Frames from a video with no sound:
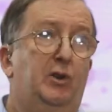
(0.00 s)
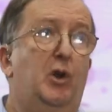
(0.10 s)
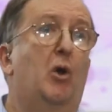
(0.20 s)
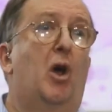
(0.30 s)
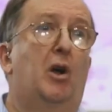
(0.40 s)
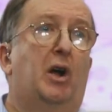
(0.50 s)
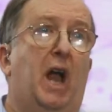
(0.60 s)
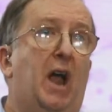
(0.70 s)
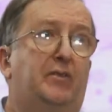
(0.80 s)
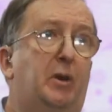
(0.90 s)
You no
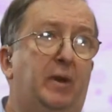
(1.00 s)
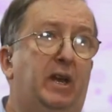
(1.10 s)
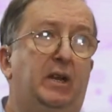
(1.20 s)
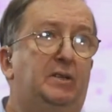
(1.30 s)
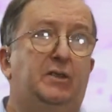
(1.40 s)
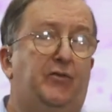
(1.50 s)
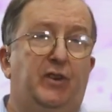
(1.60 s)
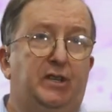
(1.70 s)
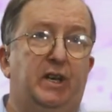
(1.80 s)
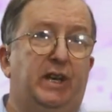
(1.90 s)
longer have to be a
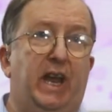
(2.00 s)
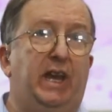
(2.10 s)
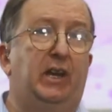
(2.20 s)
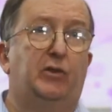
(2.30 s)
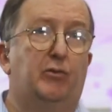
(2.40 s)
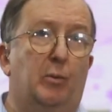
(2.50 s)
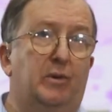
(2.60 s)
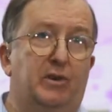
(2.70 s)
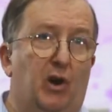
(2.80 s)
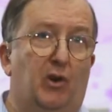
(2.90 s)
sophisticated
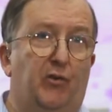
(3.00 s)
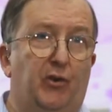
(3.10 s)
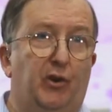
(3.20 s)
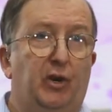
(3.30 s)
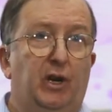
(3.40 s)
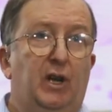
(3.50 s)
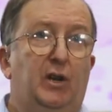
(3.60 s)
chromatographer